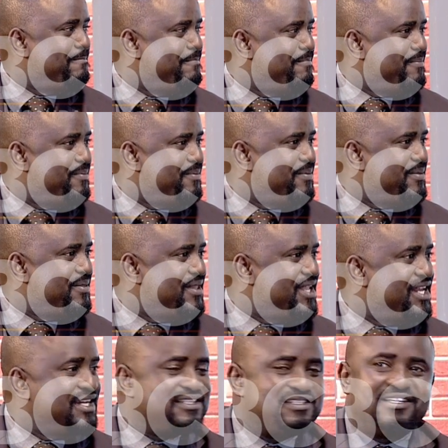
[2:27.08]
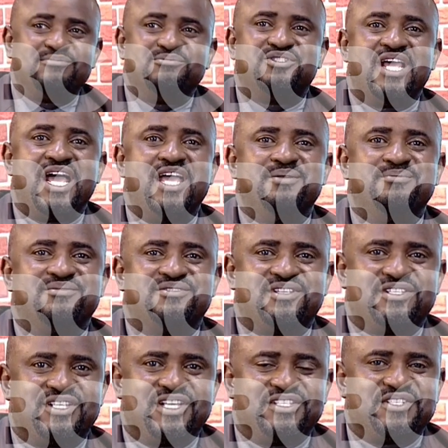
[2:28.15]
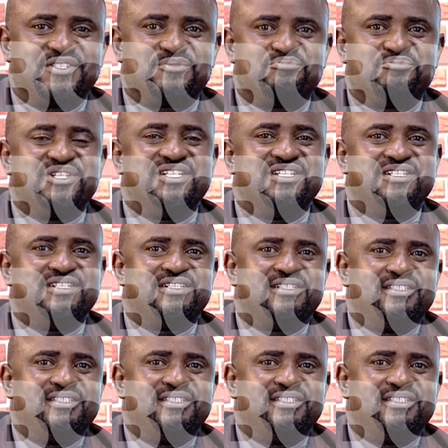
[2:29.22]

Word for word: Correct. And that sometimes the church has been